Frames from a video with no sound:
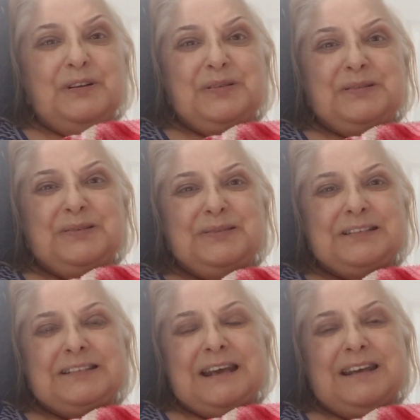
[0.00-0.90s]
are you doing
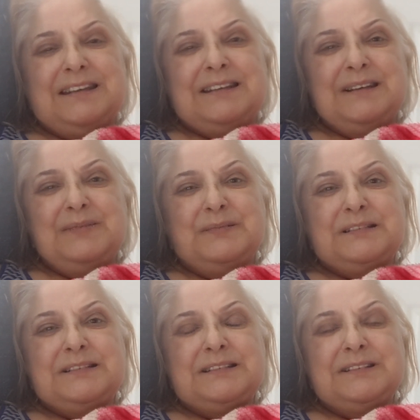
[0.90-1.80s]
today? And he
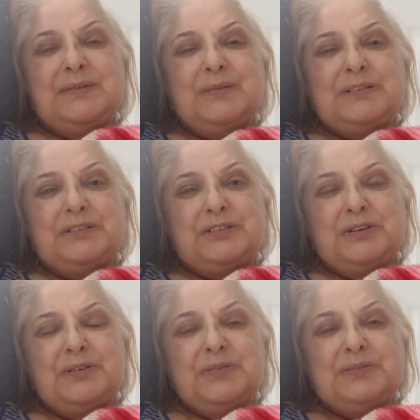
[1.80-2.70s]
was going to
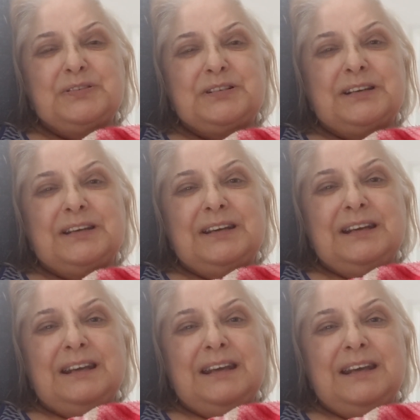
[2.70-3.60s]
church
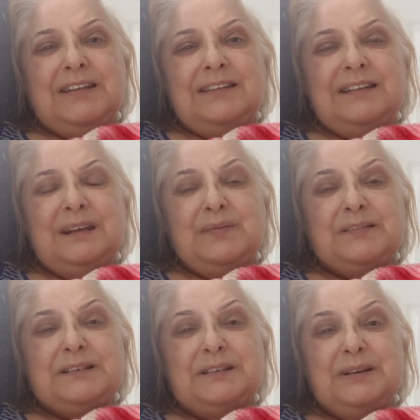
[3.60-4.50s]
and then he
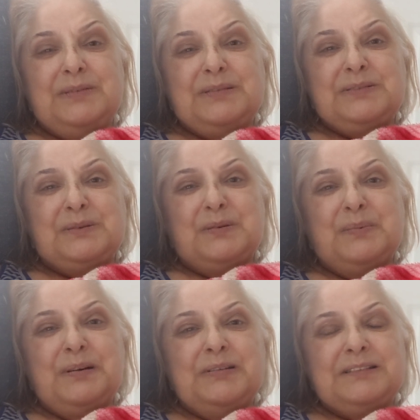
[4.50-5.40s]
was going to go to
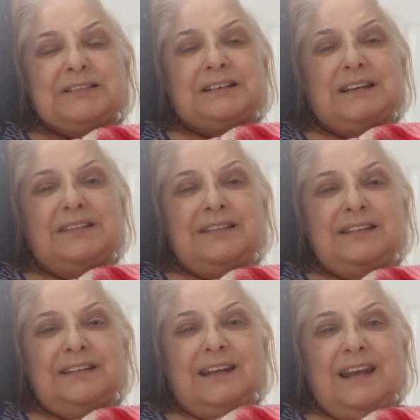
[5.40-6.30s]
Starbucks and
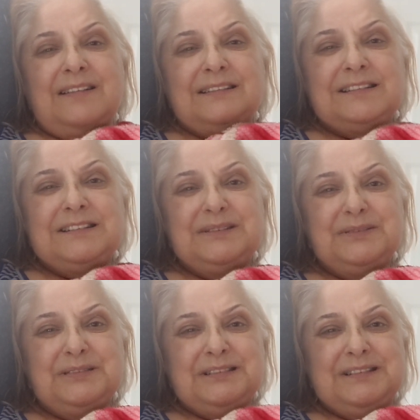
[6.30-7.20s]
then out to
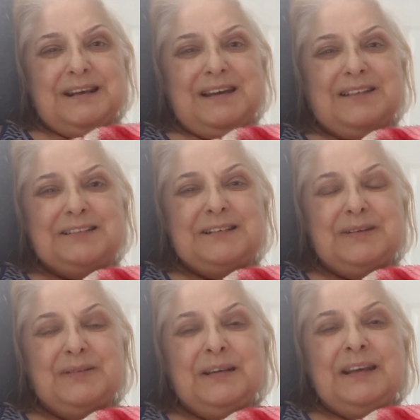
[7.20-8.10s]
dinner tonight.
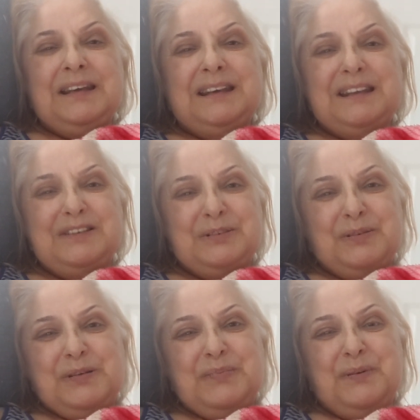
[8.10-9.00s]
So
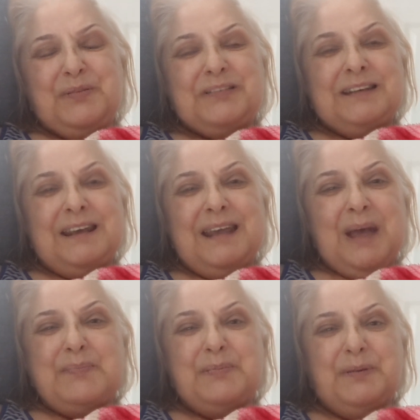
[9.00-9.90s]
enjoy your birthday.
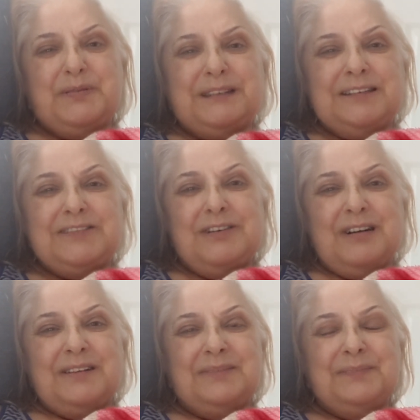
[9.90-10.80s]
Happy birthday,
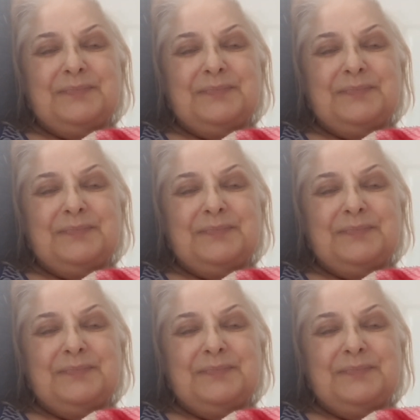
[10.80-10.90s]
John.